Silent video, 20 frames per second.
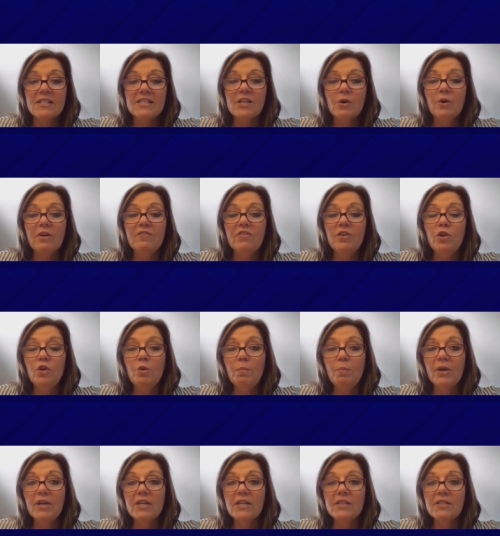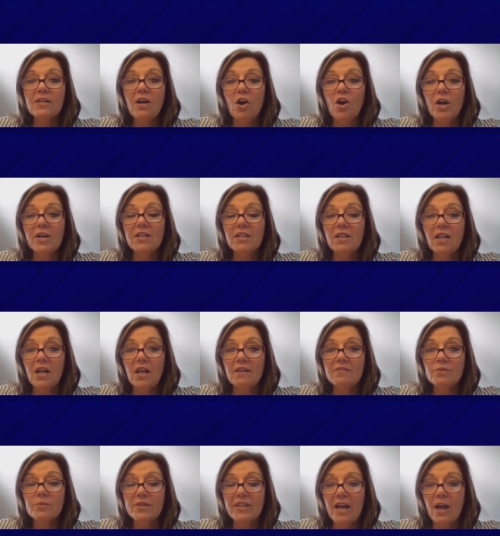So if you put on
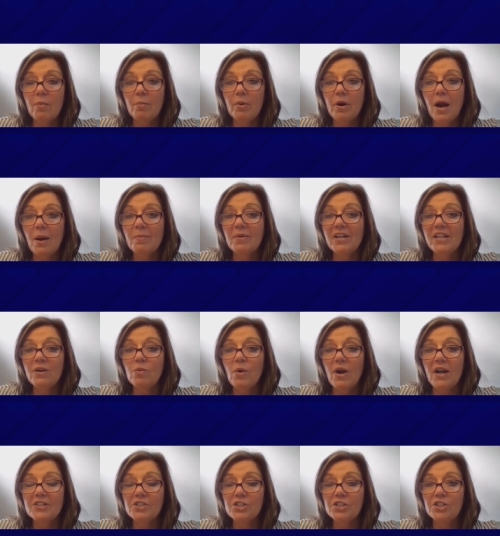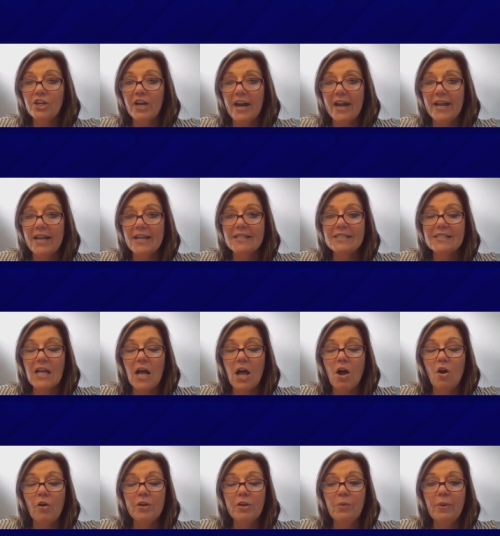gloves without properly washing your hands,
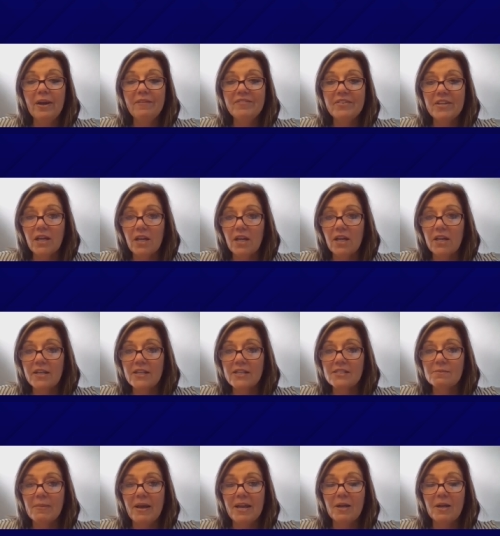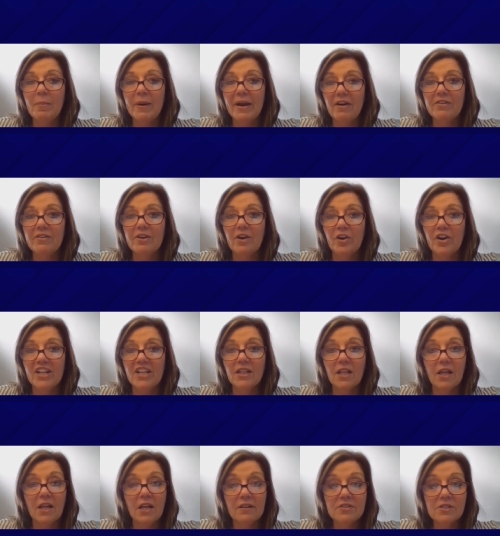all you have done is made a pair of dirty
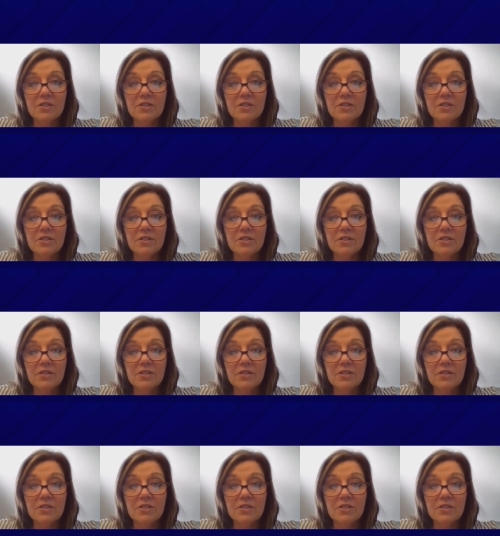gloves.